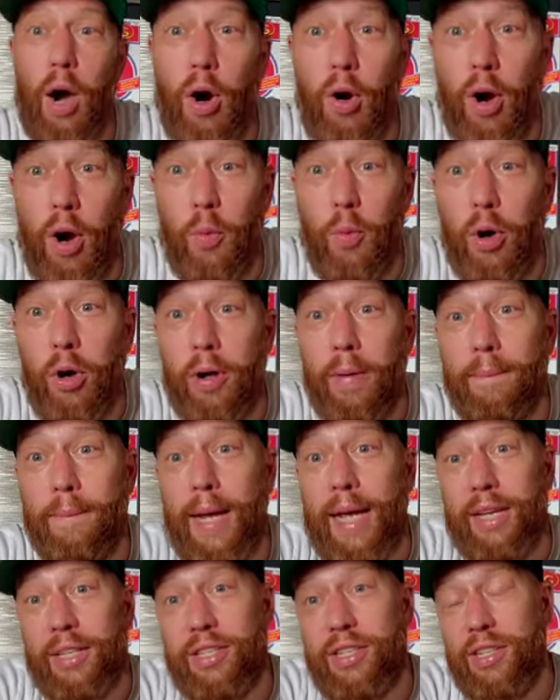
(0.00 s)
All right, welcome
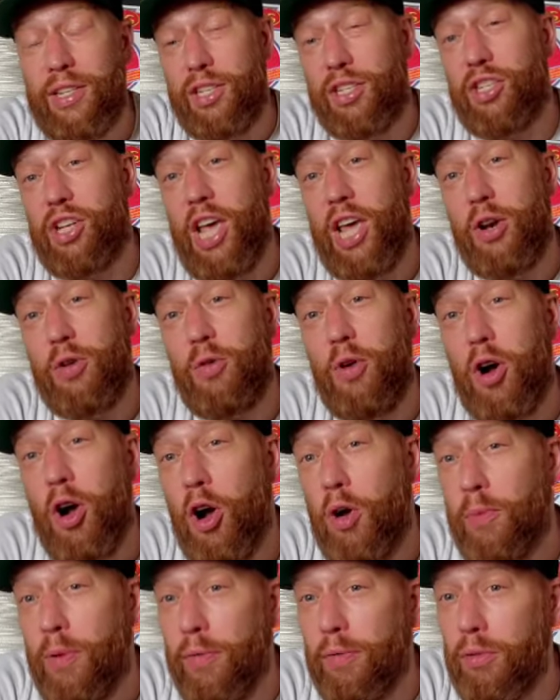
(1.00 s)
back to the channel. I
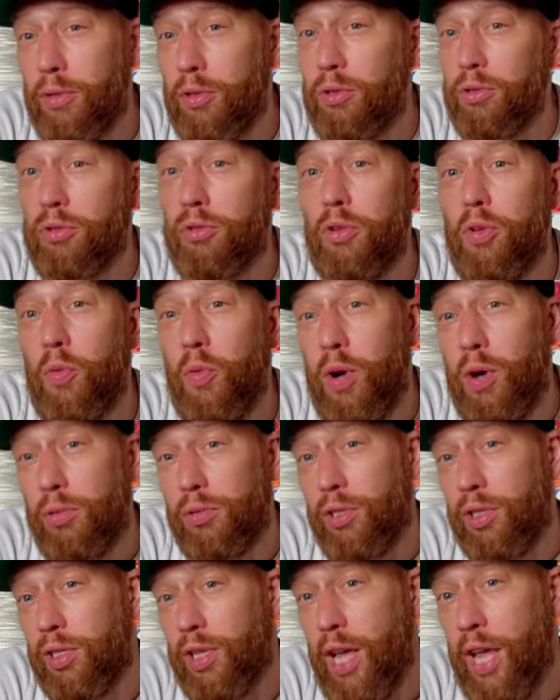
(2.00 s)
hope everyone is doing well
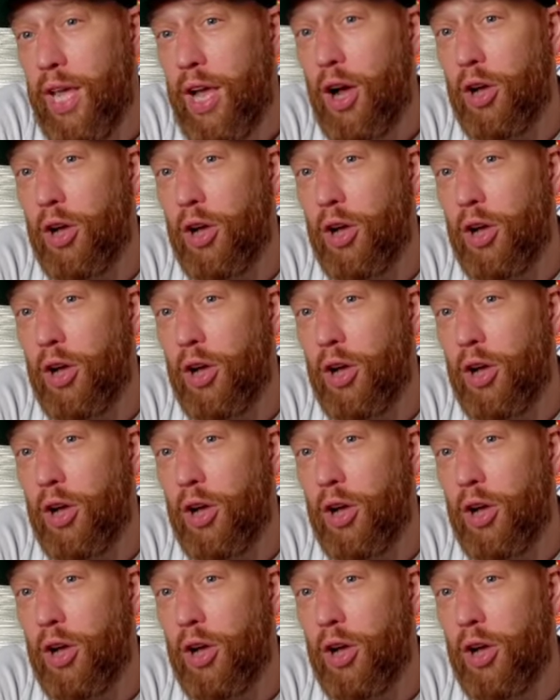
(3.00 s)
today.